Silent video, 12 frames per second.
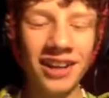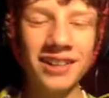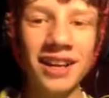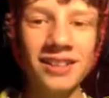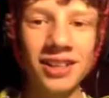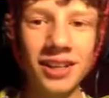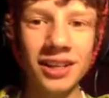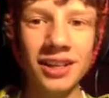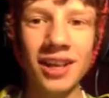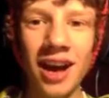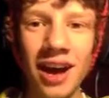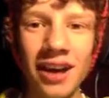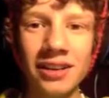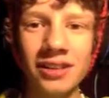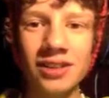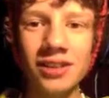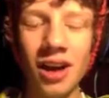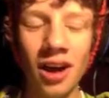Alright, that's it,
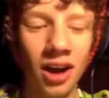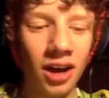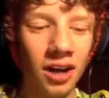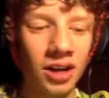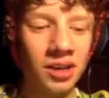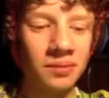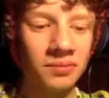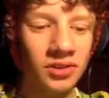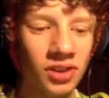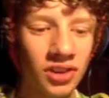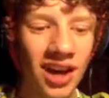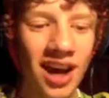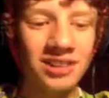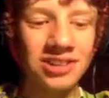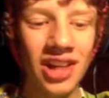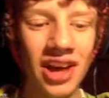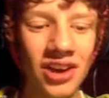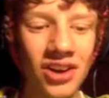guys. Um, see you
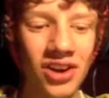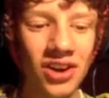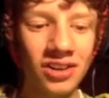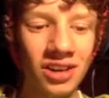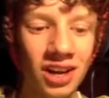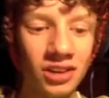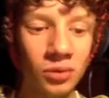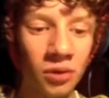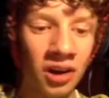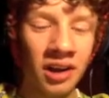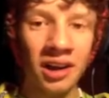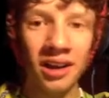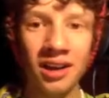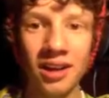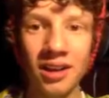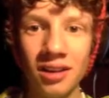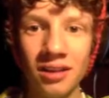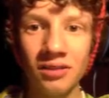guys later in the next one.
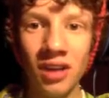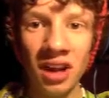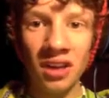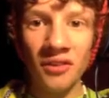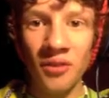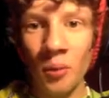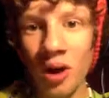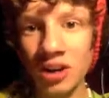Thank you for